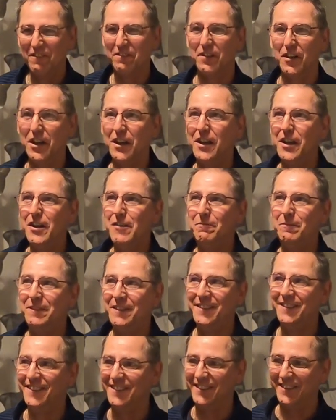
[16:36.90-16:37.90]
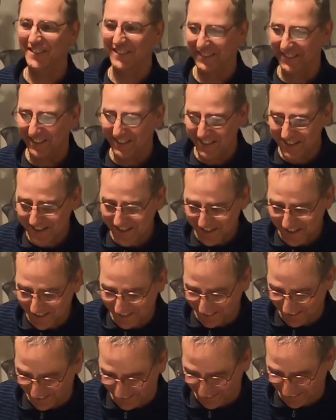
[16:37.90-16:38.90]
Fame at
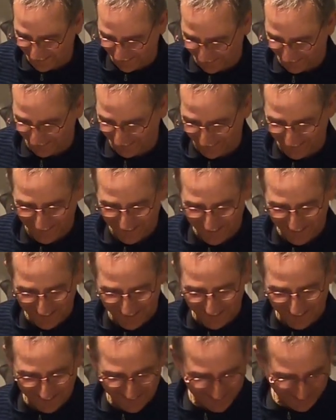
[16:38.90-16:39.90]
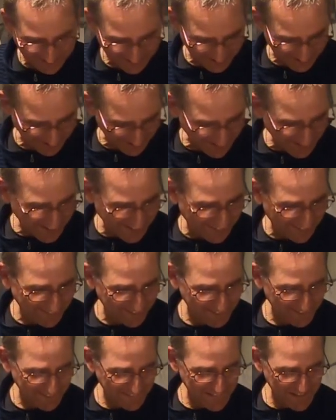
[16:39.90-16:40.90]
last. So yeah,
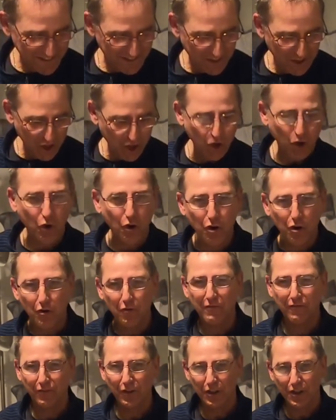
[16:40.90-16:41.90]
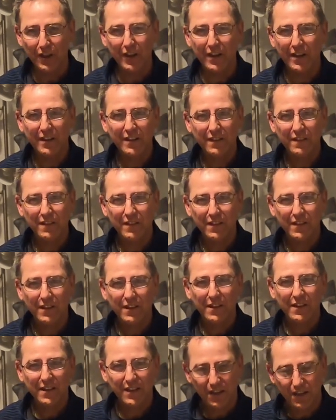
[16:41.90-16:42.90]
hopefully,
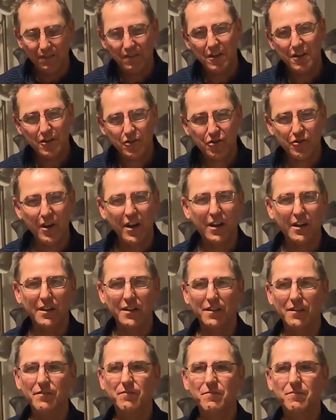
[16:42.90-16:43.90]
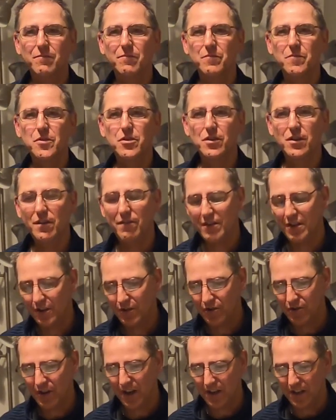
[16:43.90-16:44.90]
give it a try. Just give it
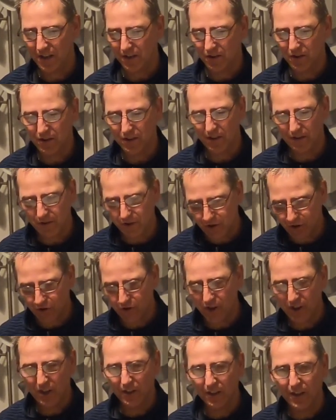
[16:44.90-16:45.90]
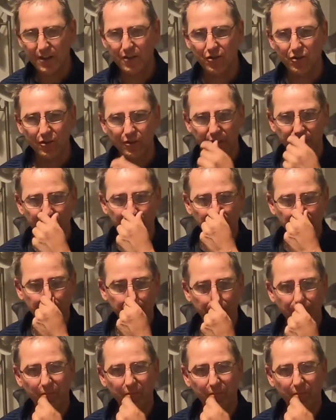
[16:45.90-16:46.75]
a try instead of straight ledgering.